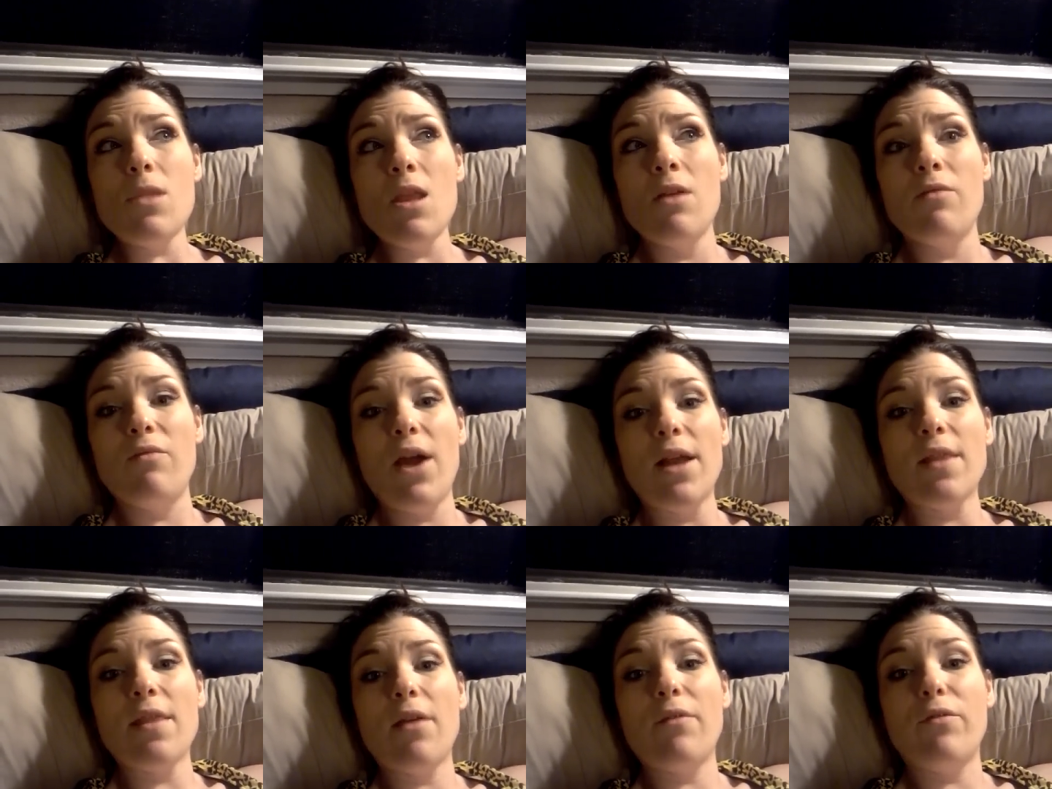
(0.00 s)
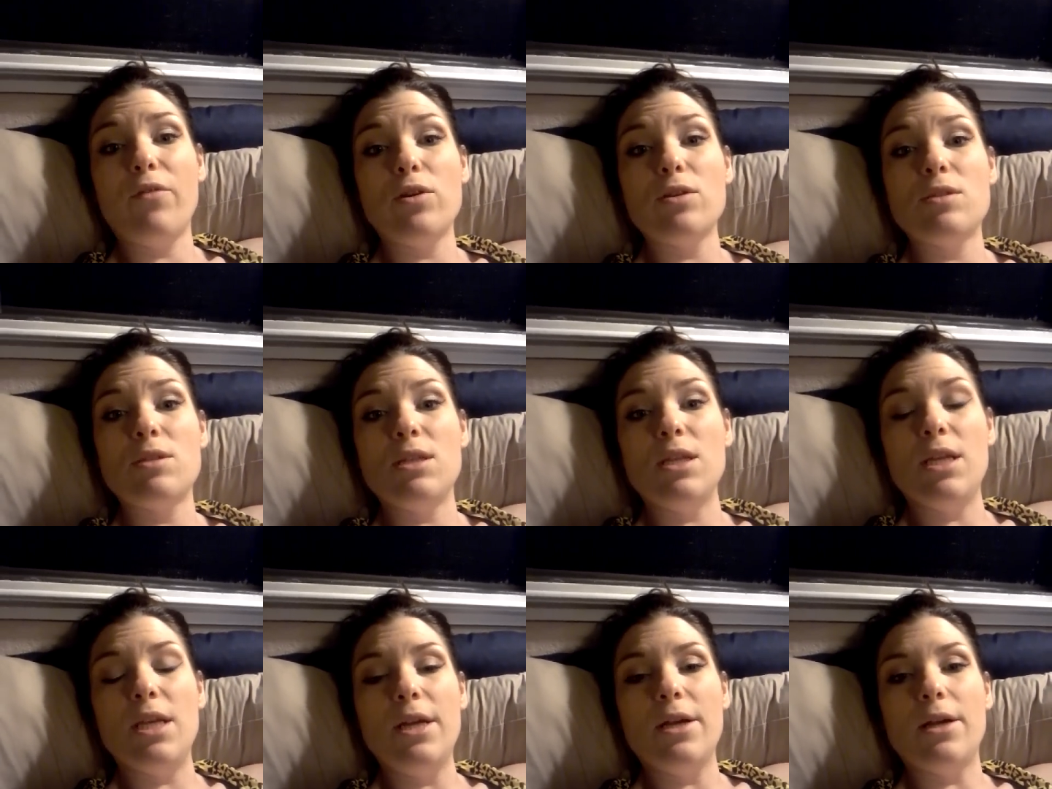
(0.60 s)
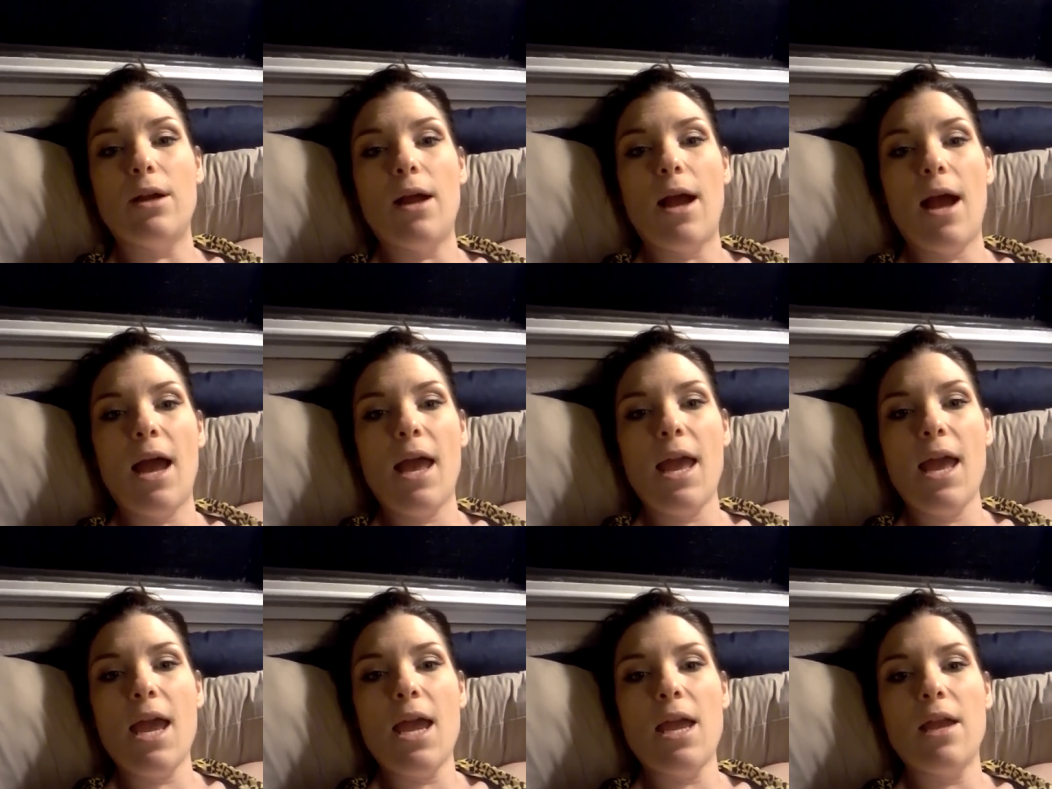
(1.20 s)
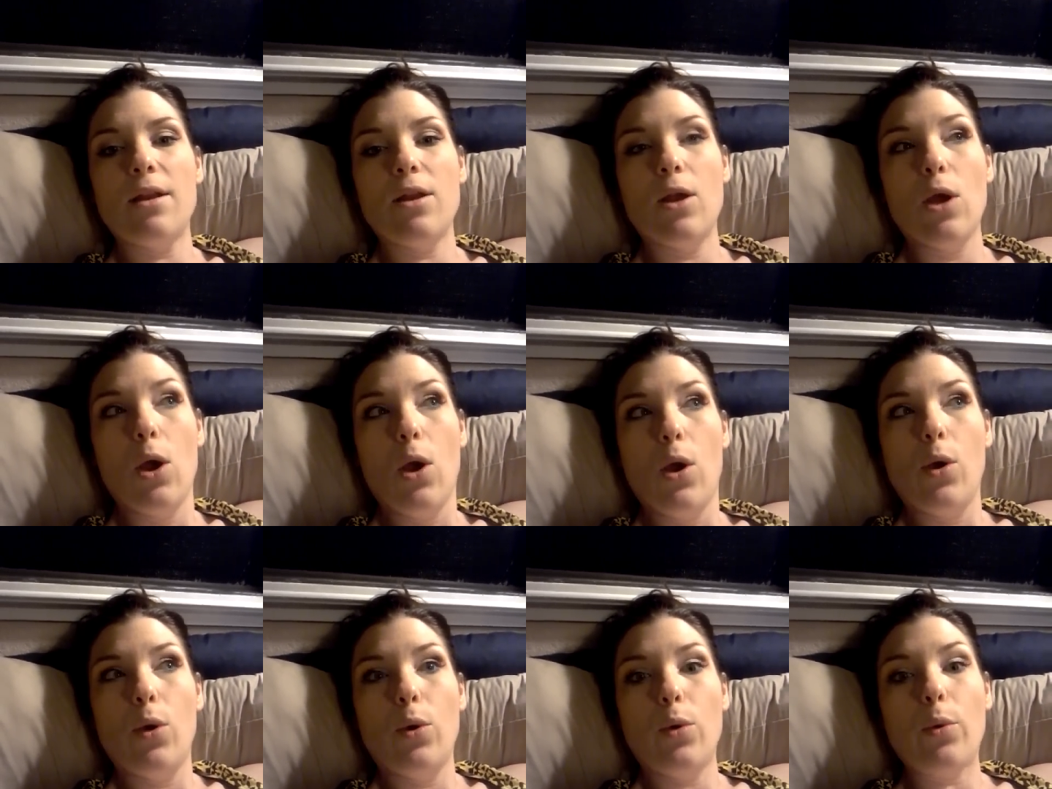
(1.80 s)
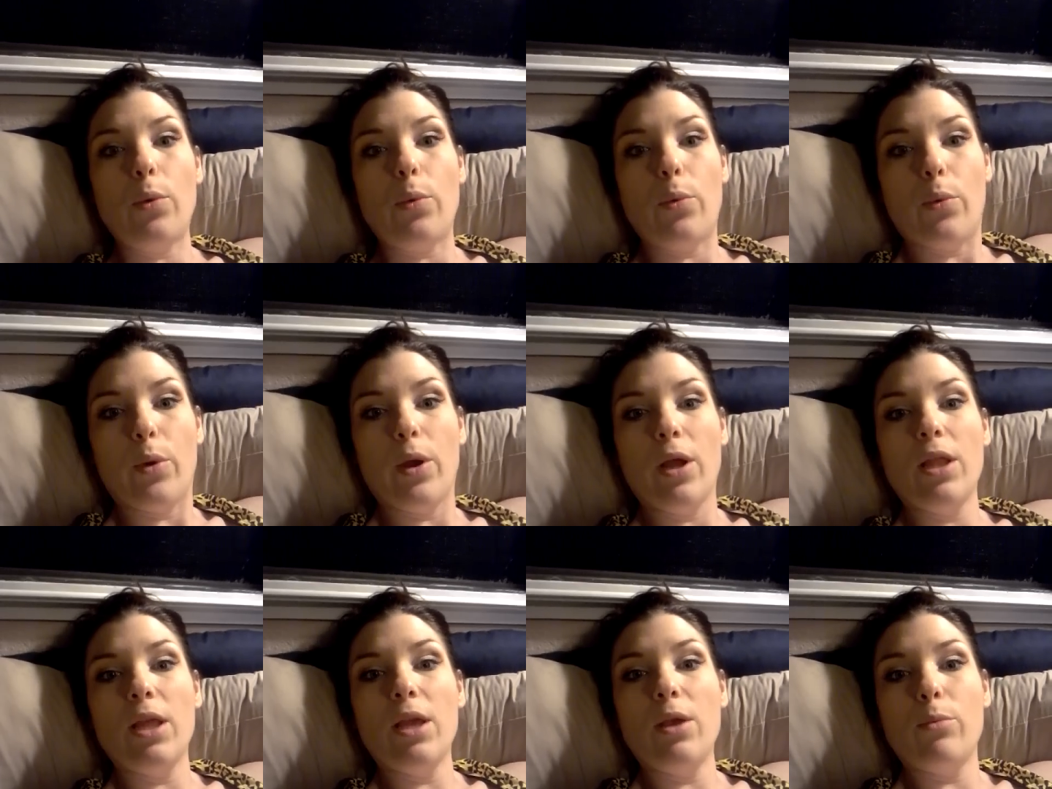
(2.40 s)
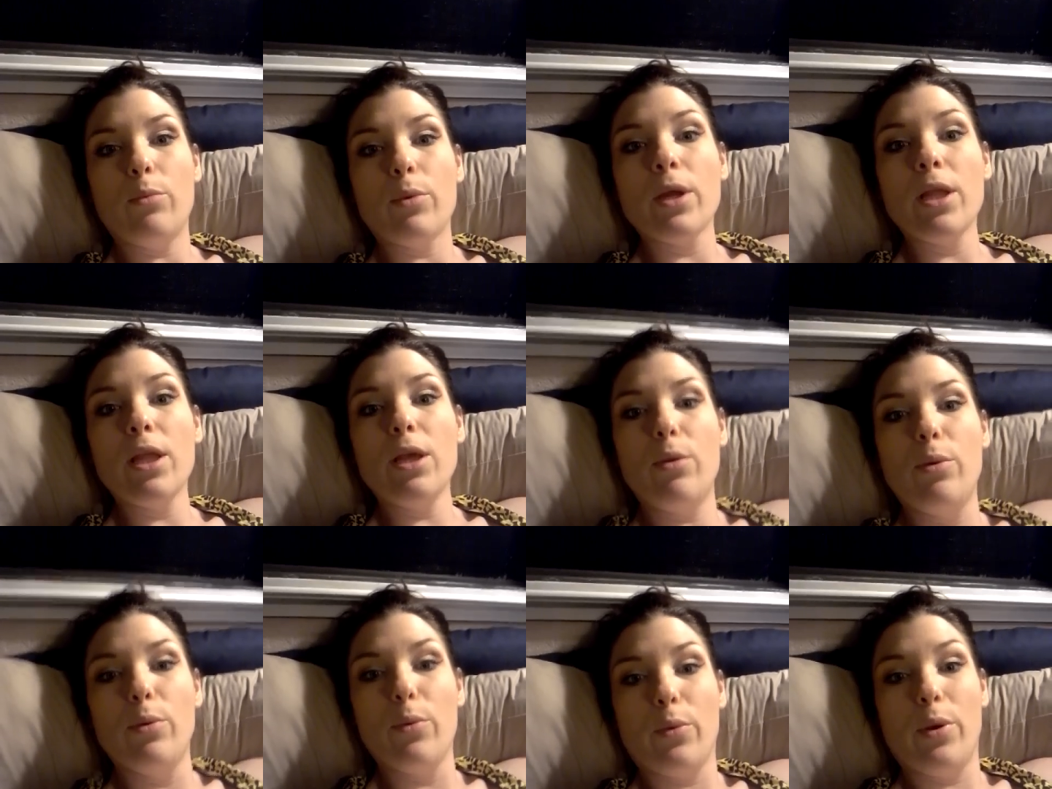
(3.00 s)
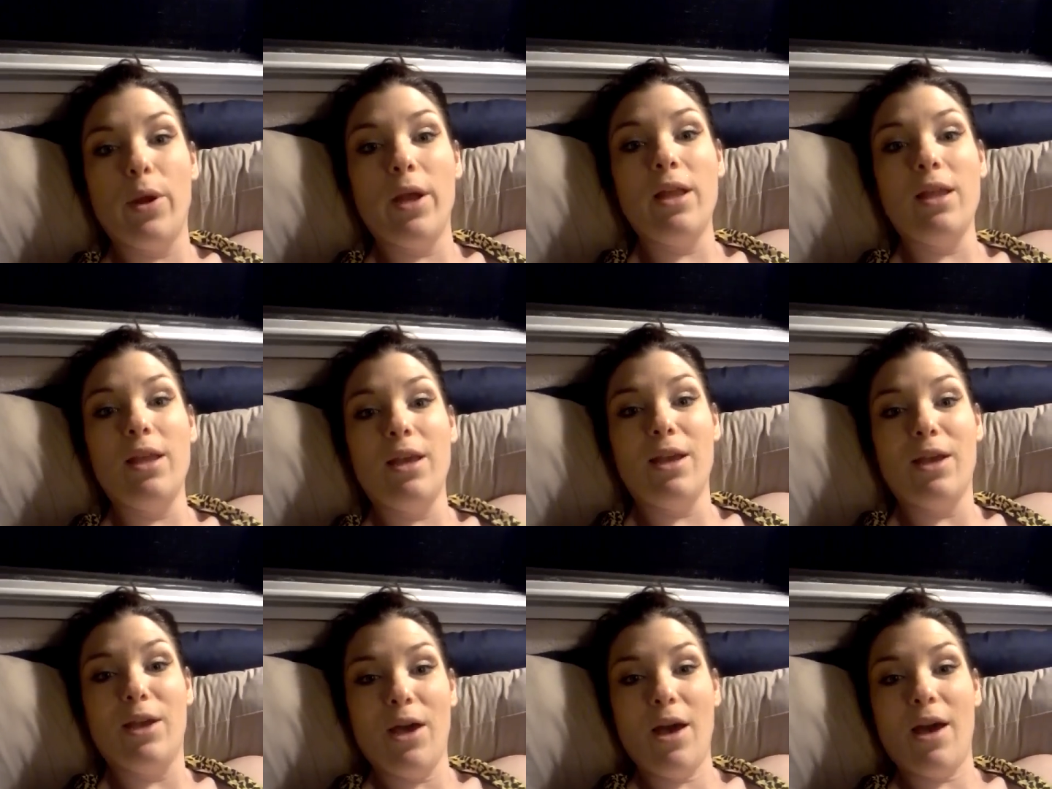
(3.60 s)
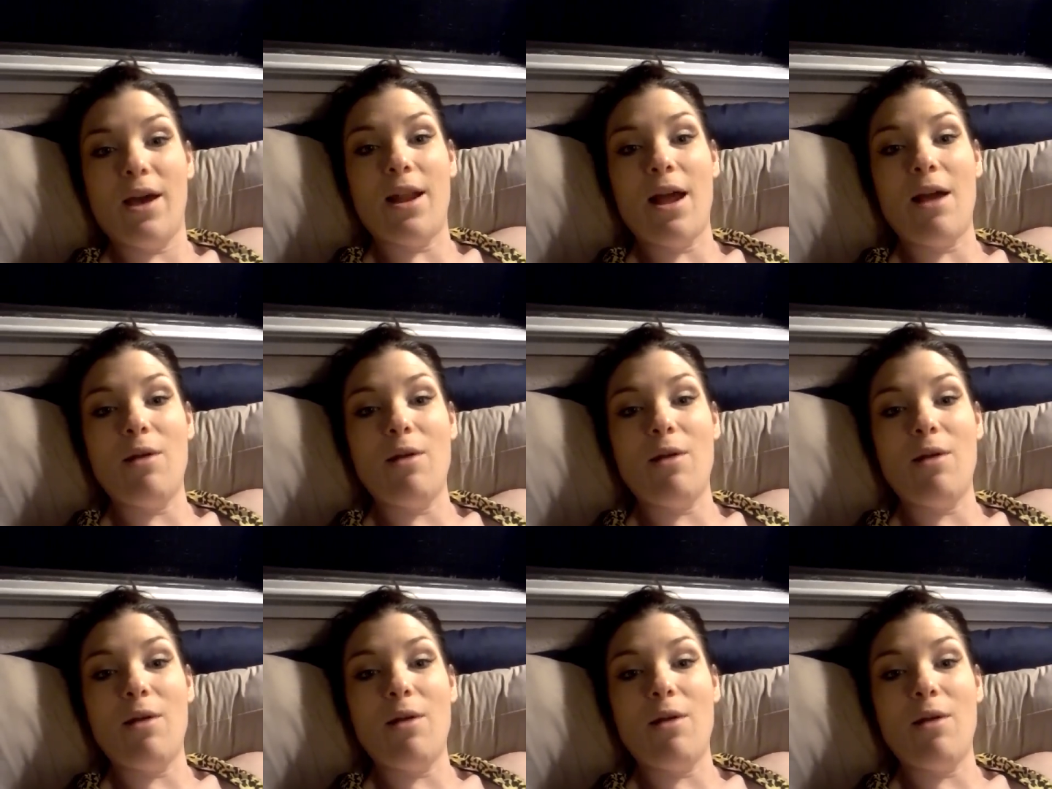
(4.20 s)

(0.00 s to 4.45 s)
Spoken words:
in fact, that first year, I ate really, really, really good.